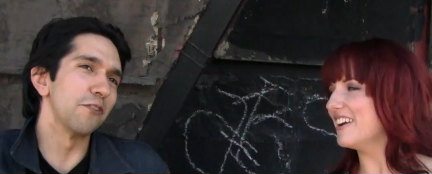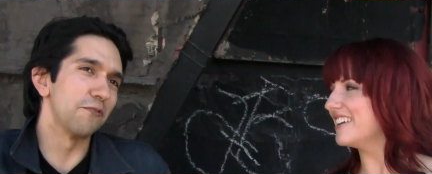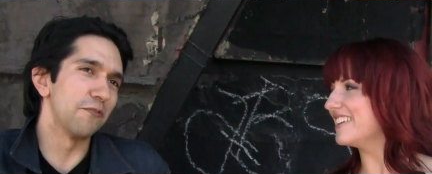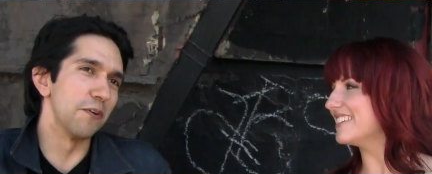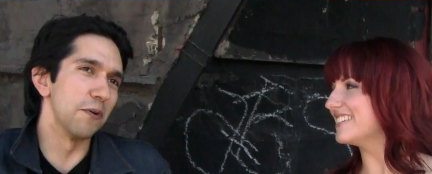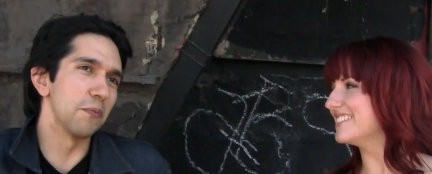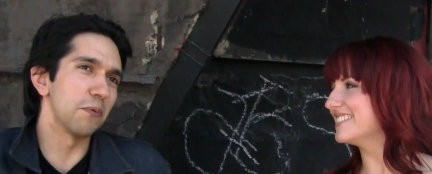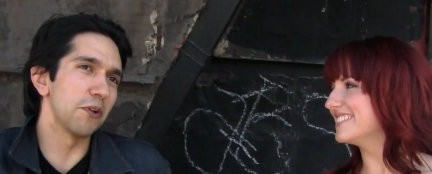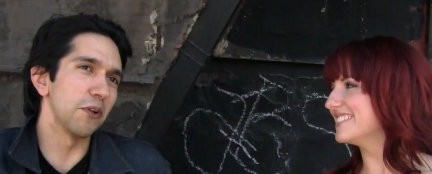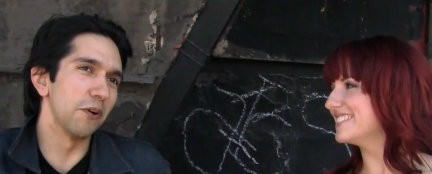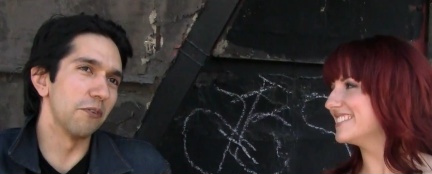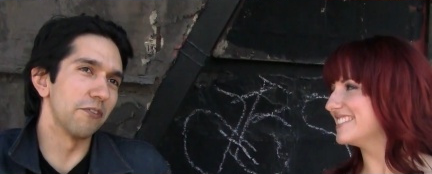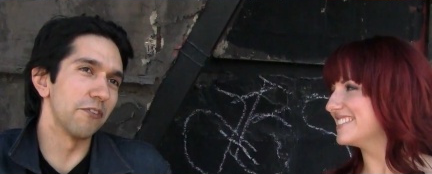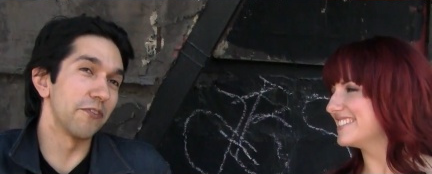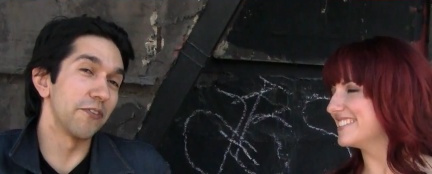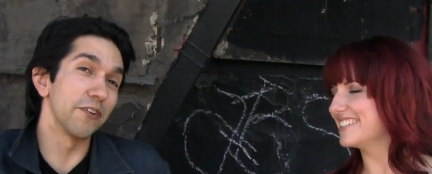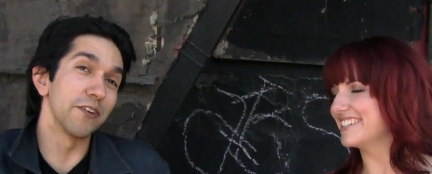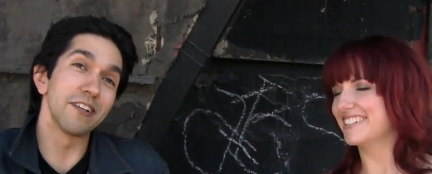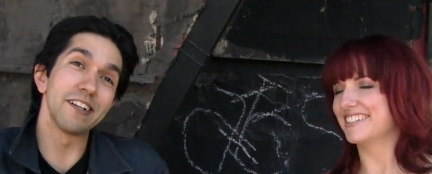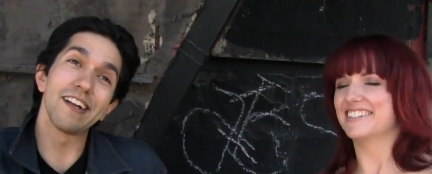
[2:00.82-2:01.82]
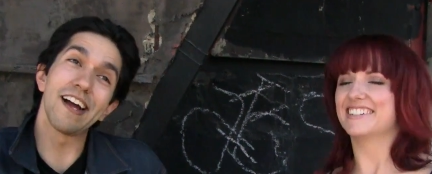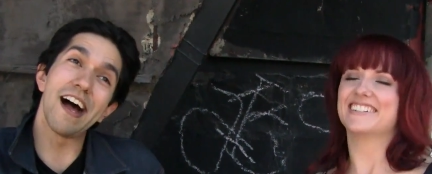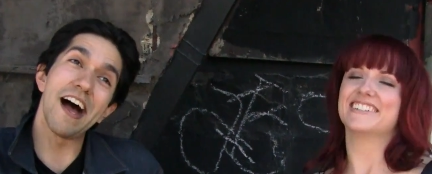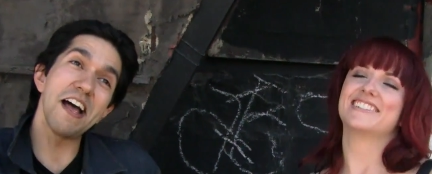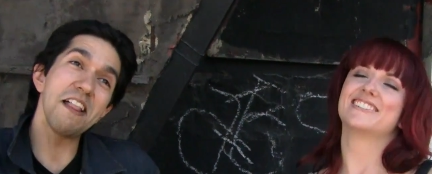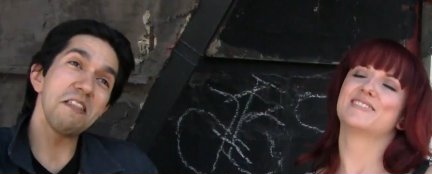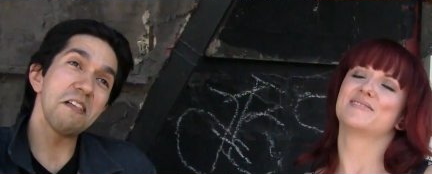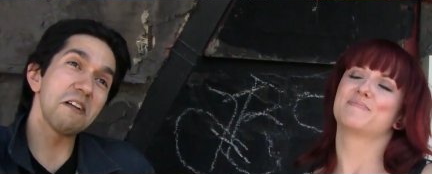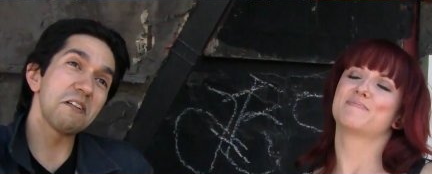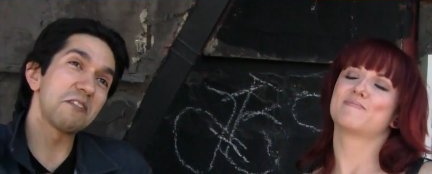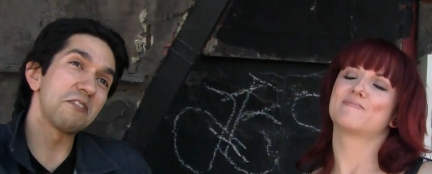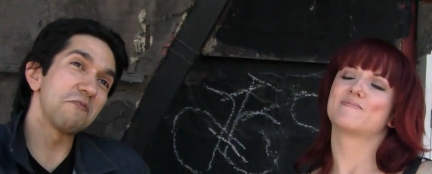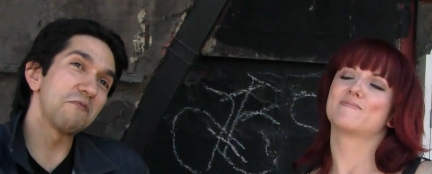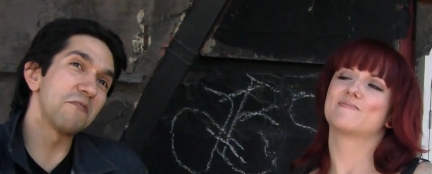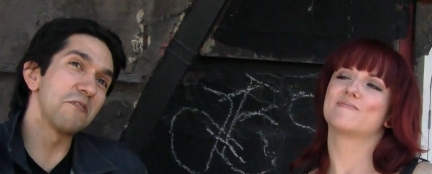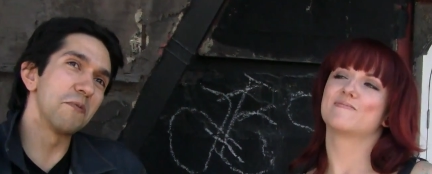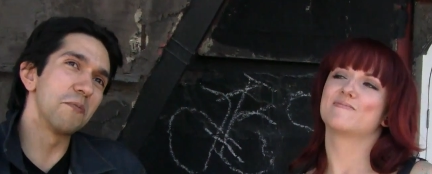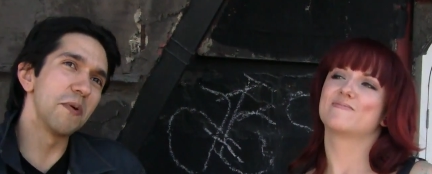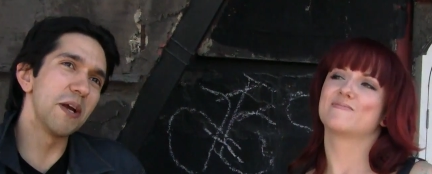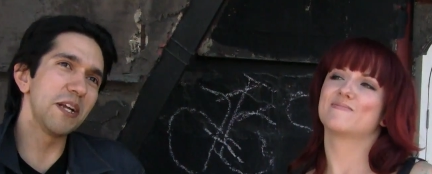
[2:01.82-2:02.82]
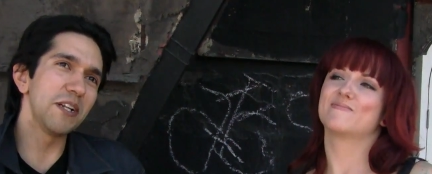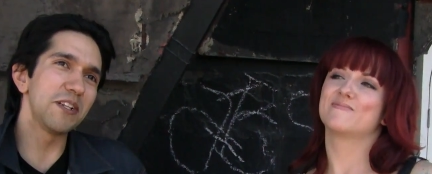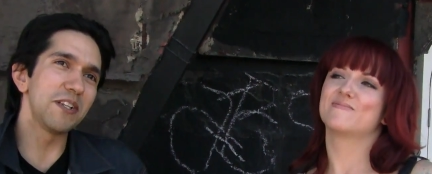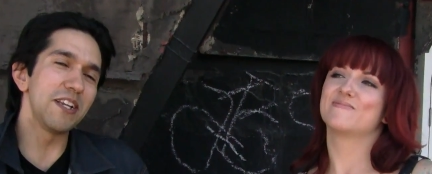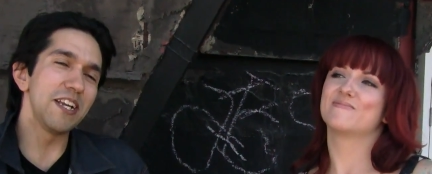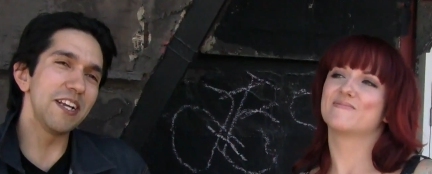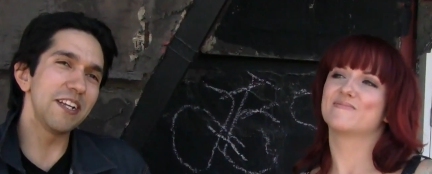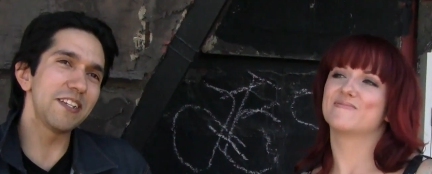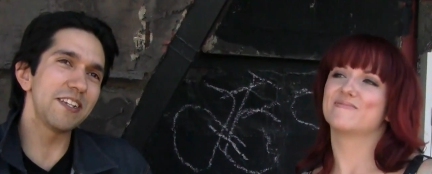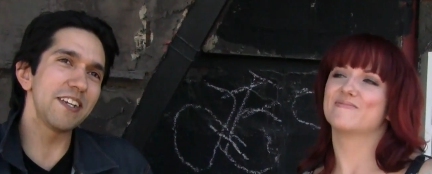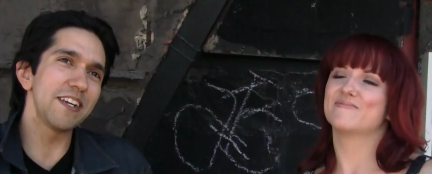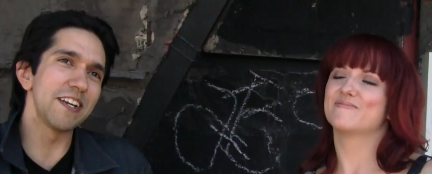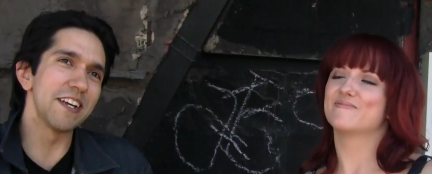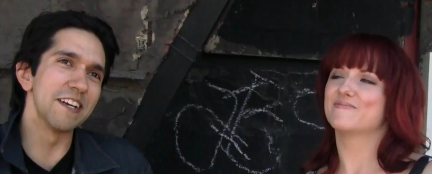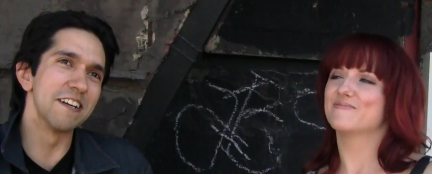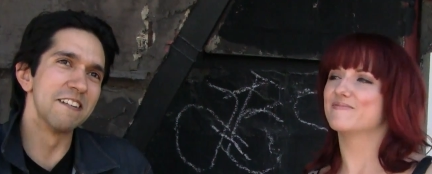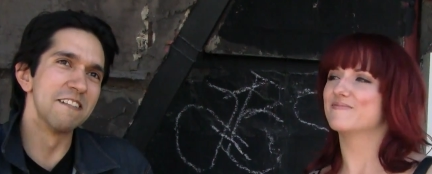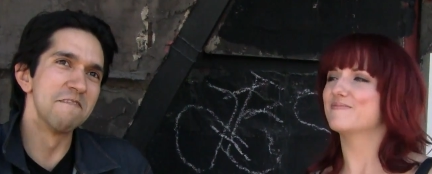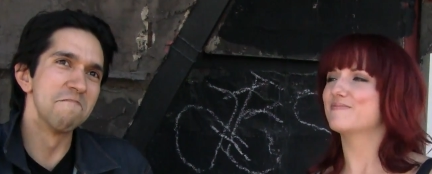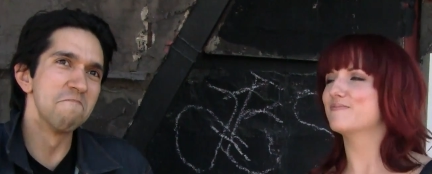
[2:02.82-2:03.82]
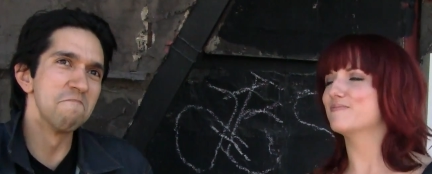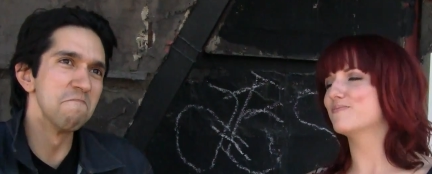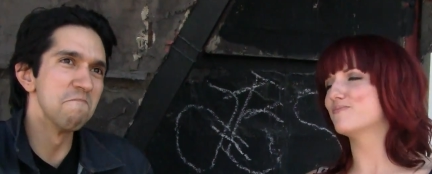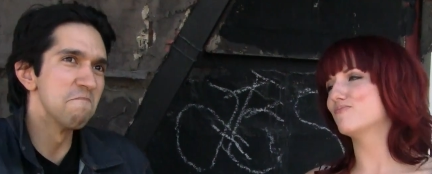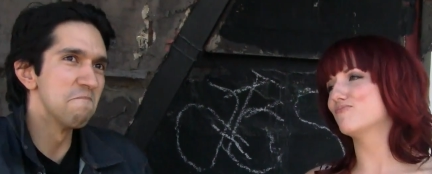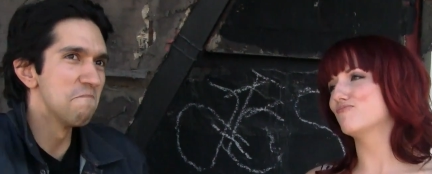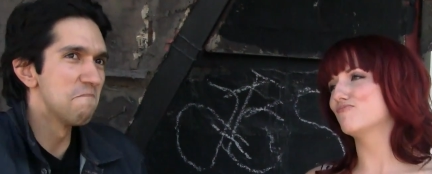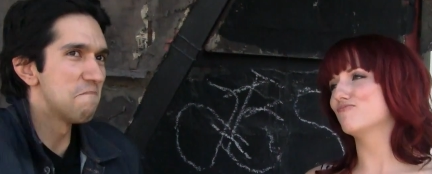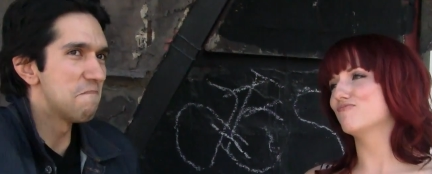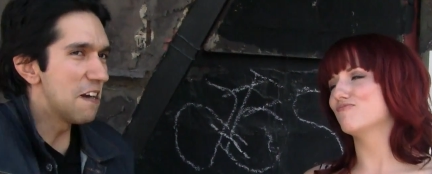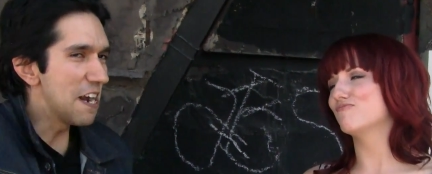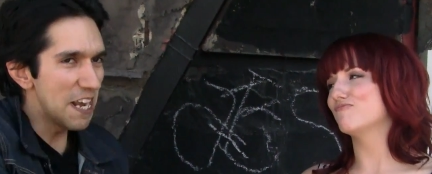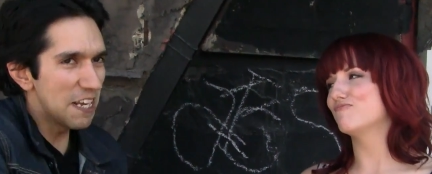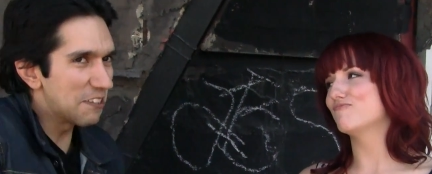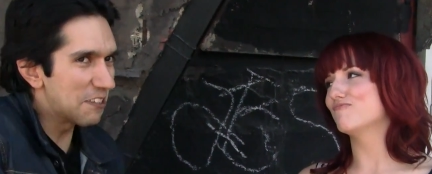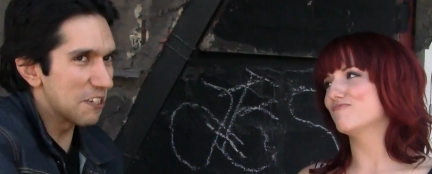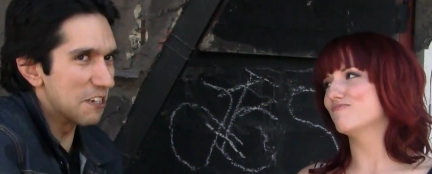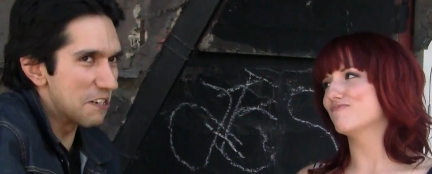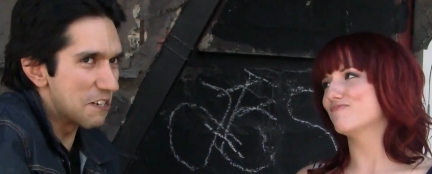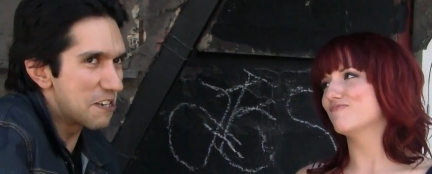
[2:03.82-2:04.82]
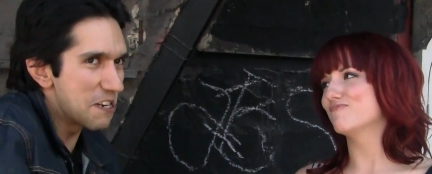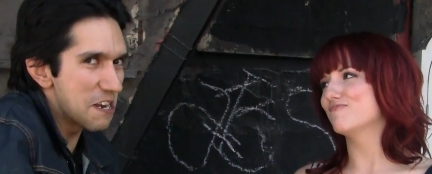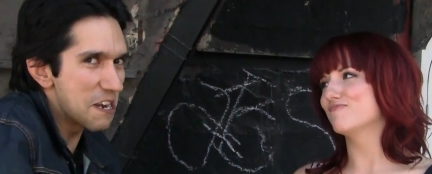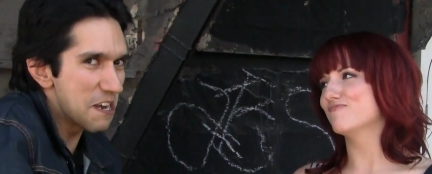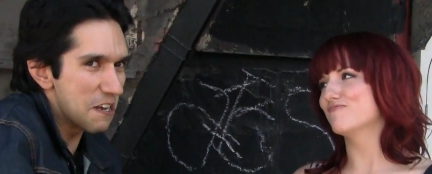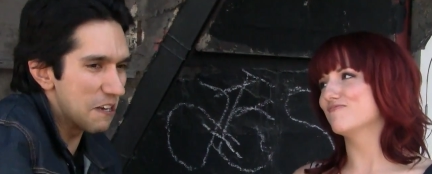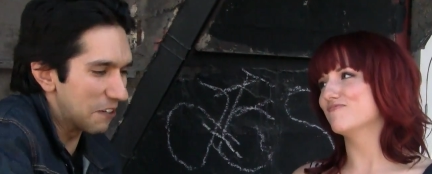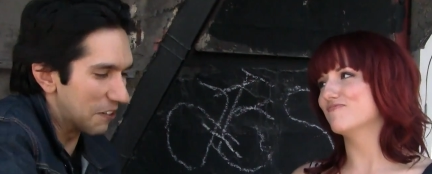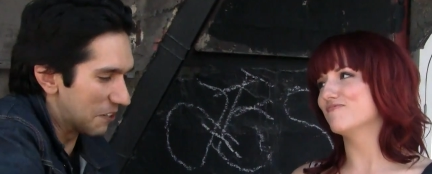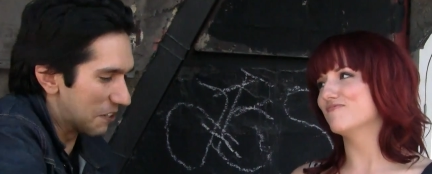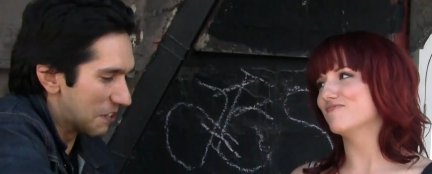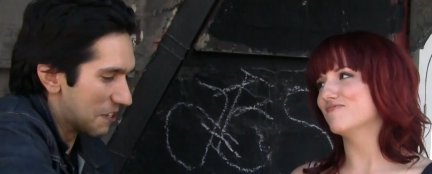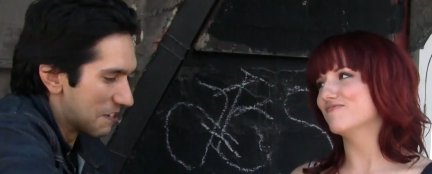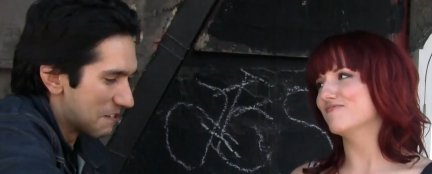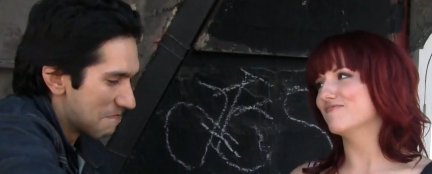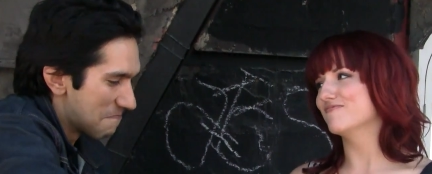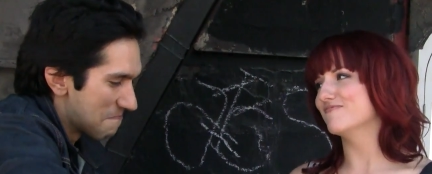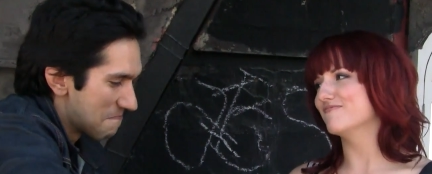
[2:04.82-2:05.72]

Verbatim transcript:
Speaker 1: your film Cloverfield. I liked your film E.T. It's a deal.